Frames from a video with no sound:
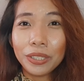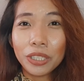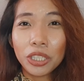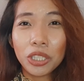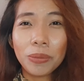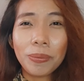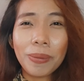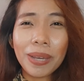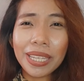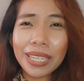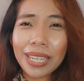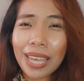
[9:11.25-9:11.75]

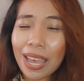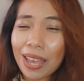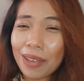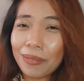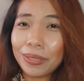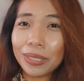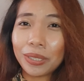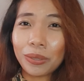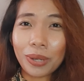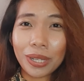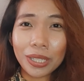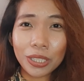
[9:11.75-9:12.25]
You might have
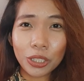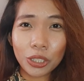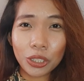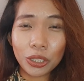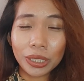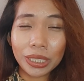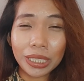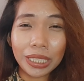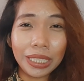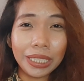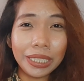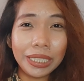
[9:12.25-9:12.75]
a
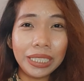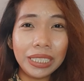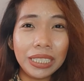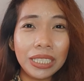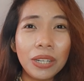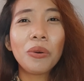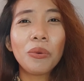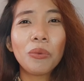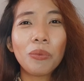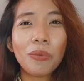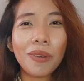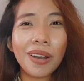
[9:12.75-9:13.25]
question here,
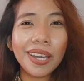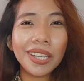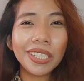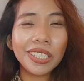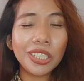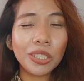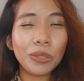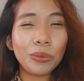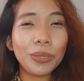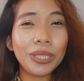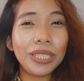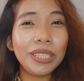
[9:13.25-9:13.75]
why
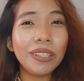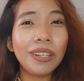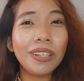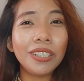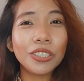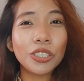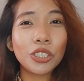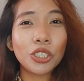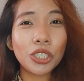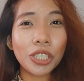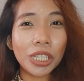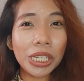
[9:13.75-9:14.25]
did we
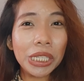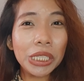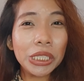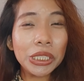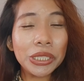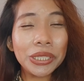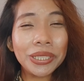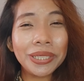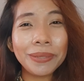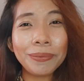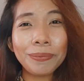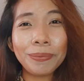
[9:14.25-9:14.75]
not
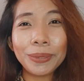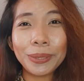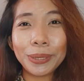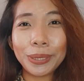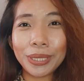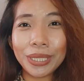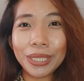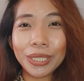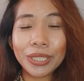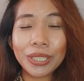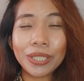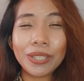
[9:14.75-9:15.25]
change the
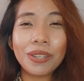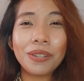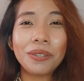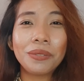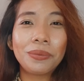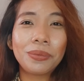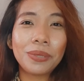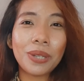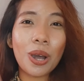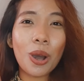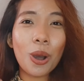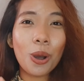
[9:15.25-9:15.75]
position
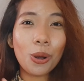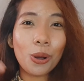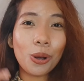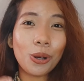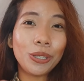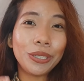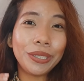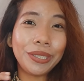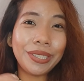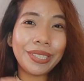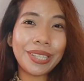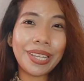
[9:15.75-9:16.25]
of
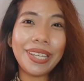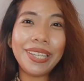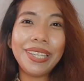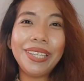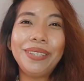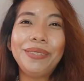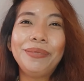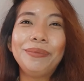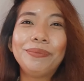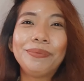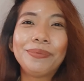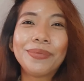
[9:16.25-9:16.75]
on
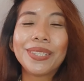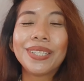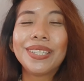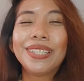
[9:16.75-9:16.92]
time?